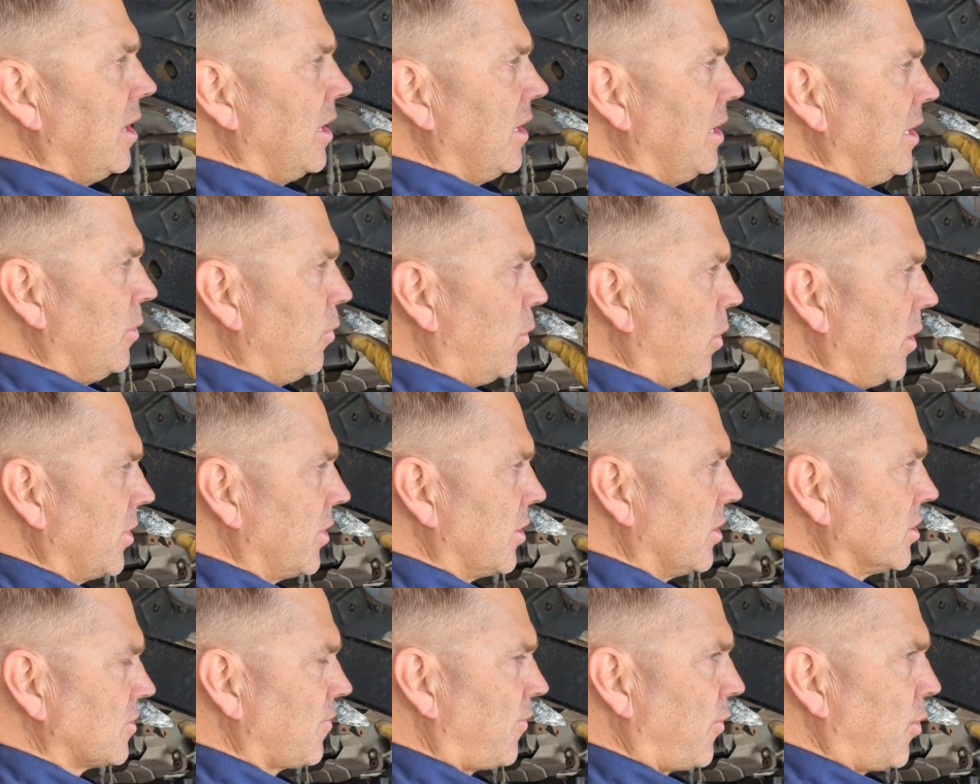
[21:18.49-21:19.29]
You
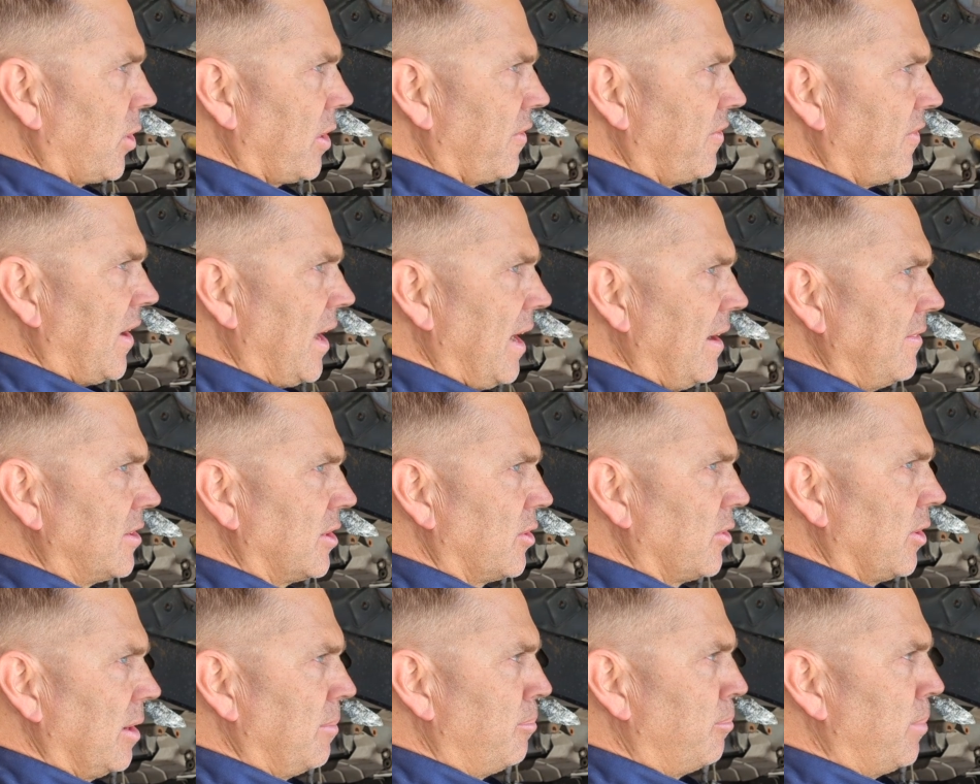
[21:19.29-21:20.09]
want those forty-five
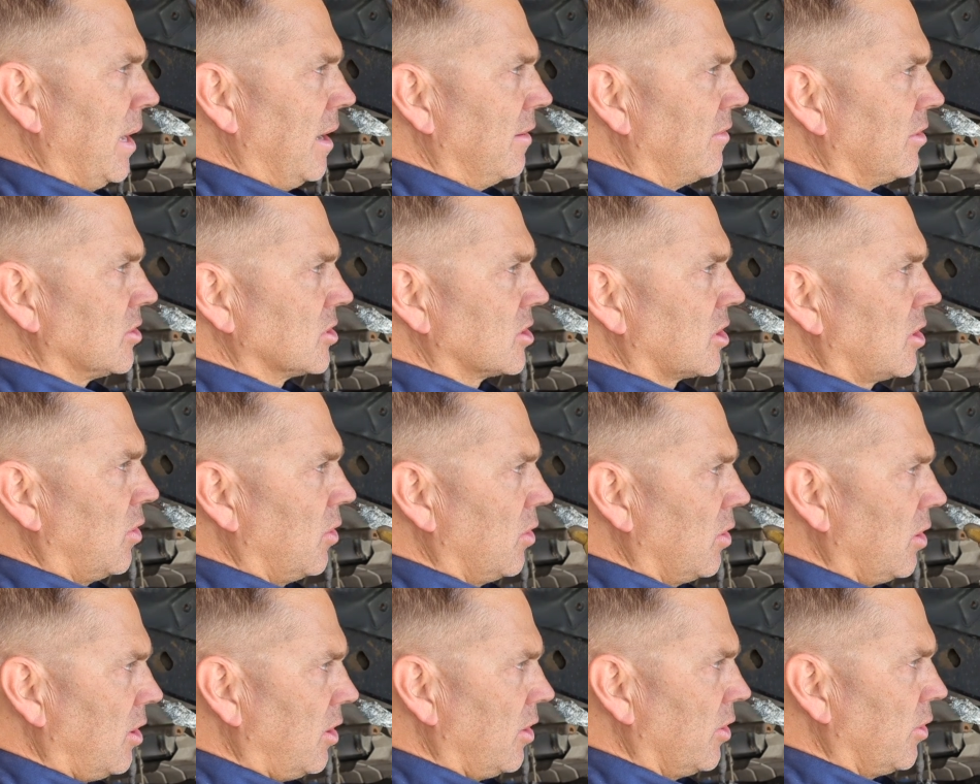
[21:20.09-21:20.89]
degree bevels
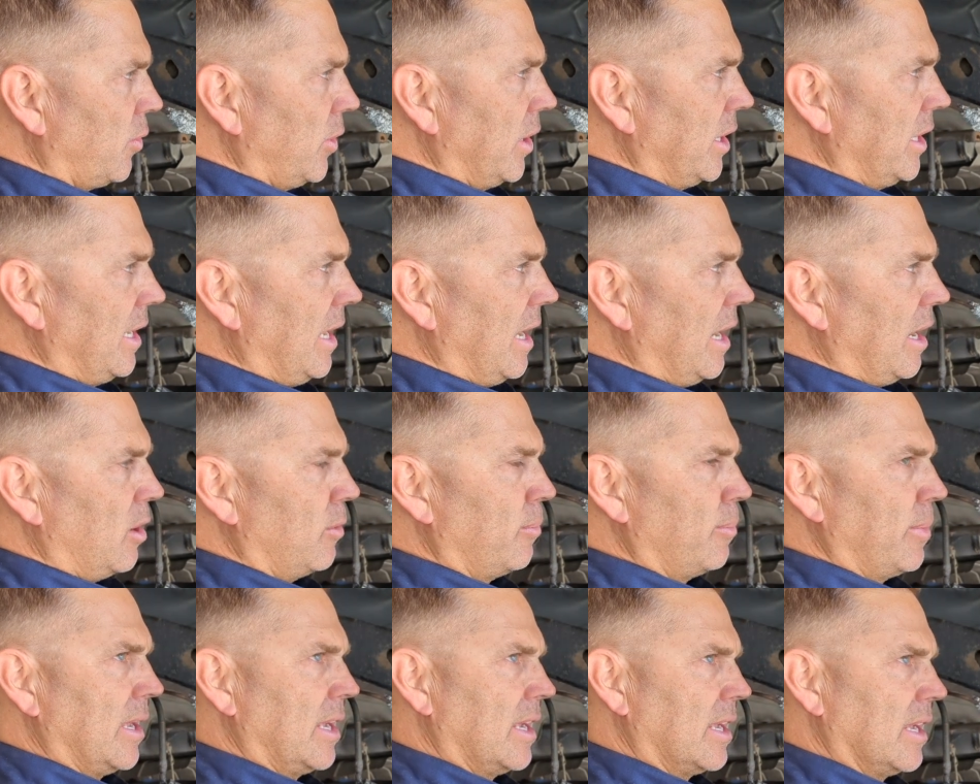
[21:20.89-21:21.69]
going all the way
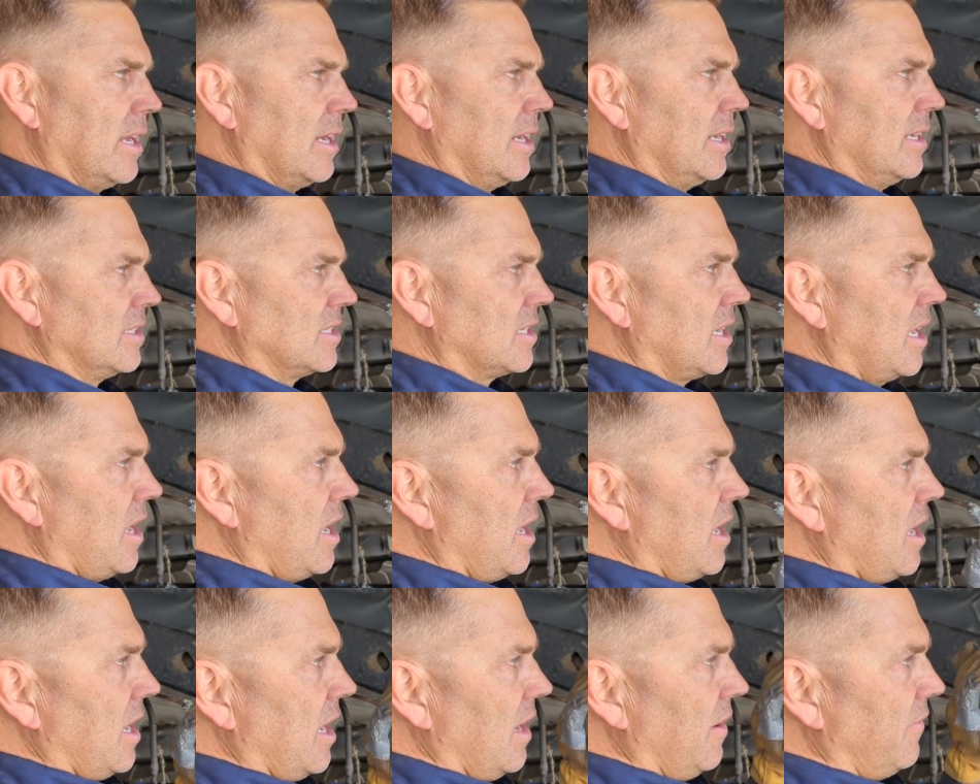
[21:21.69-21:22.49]
down, because
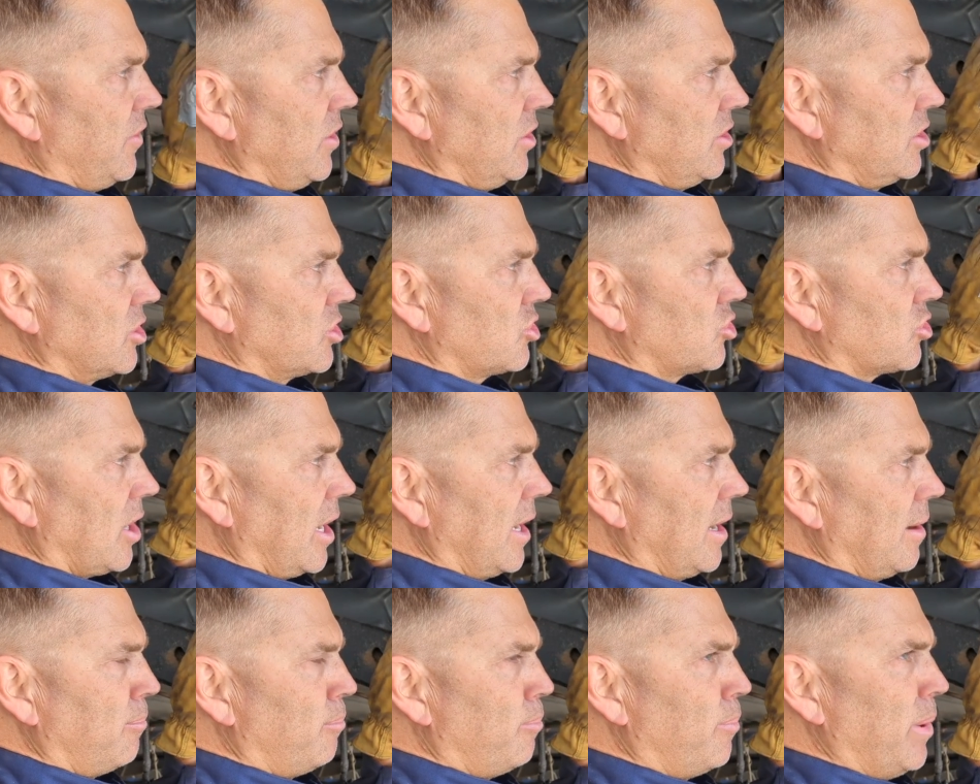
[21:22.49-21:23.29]
if you just
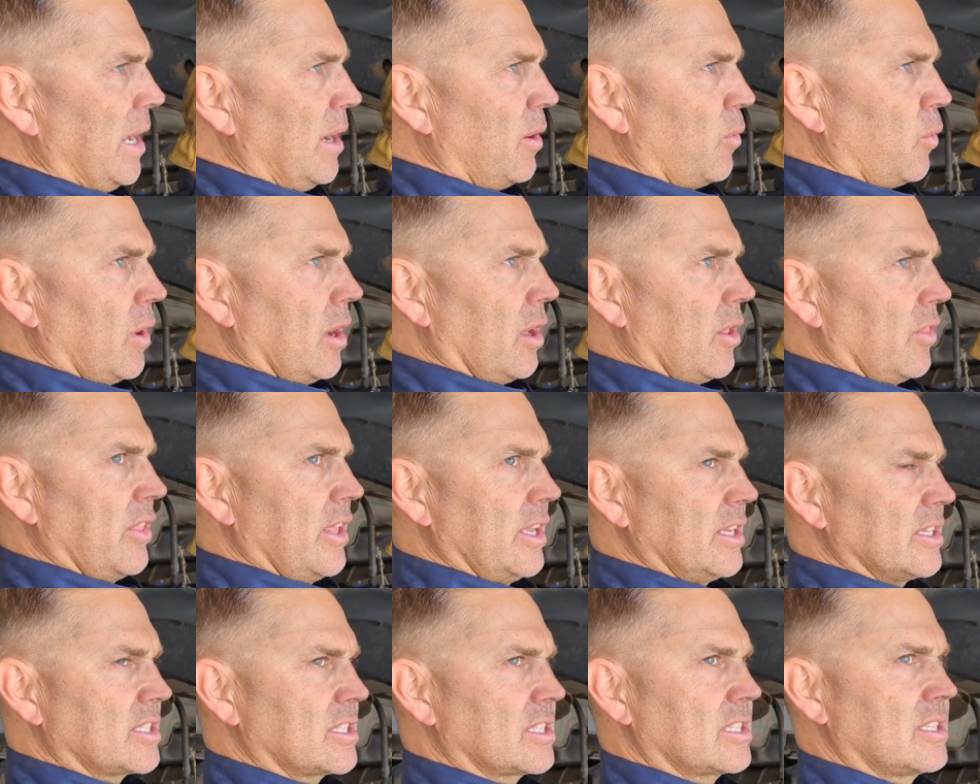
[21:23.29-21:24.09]
try to butt weld
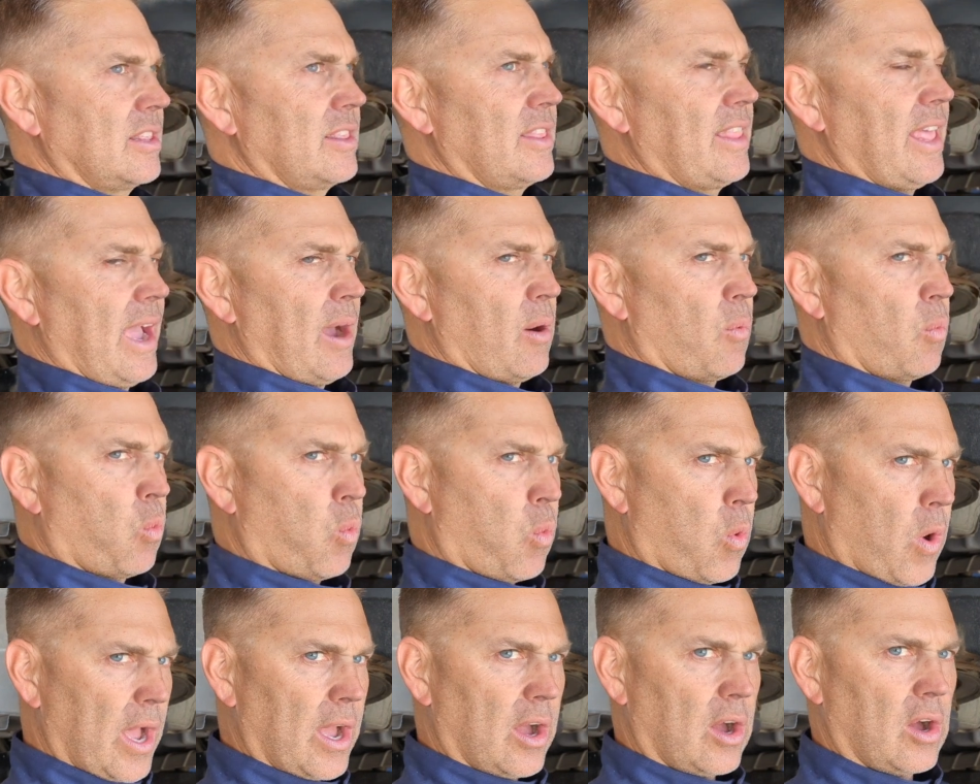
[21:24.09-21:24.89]
this, that
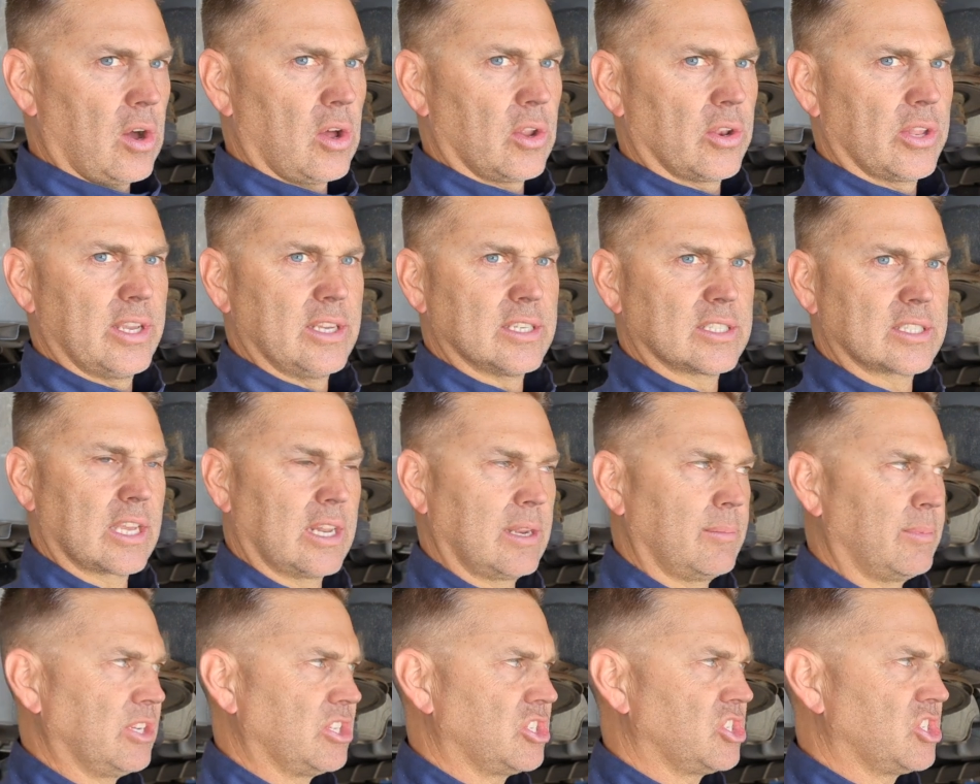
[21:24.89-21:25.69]
weld is
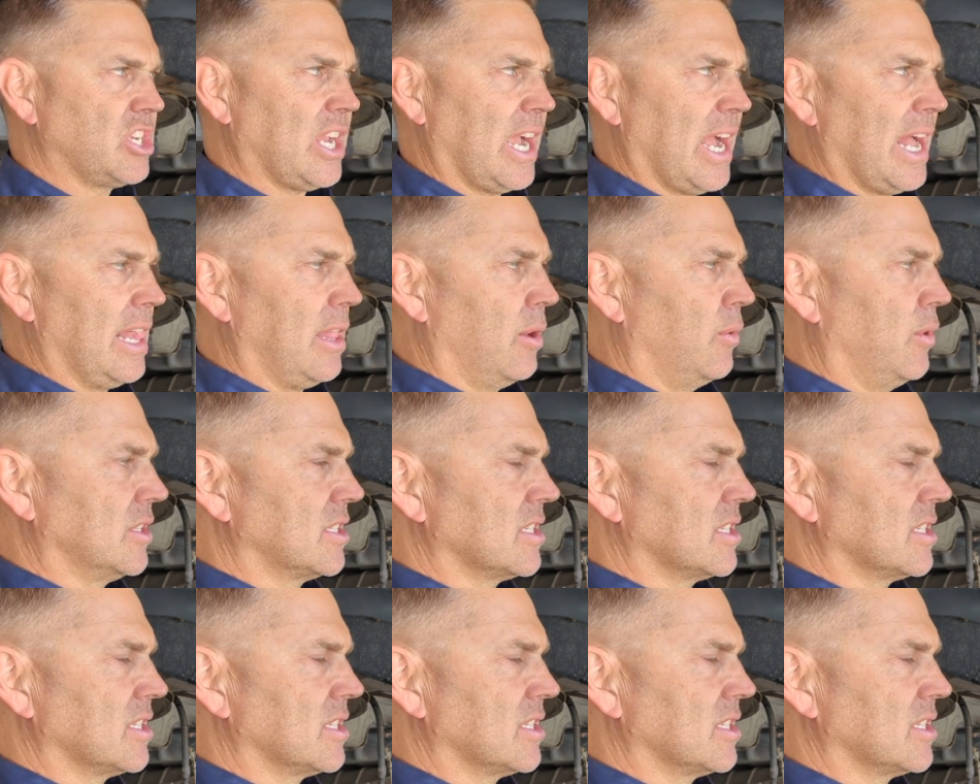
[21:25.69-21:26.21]
going to be shallow.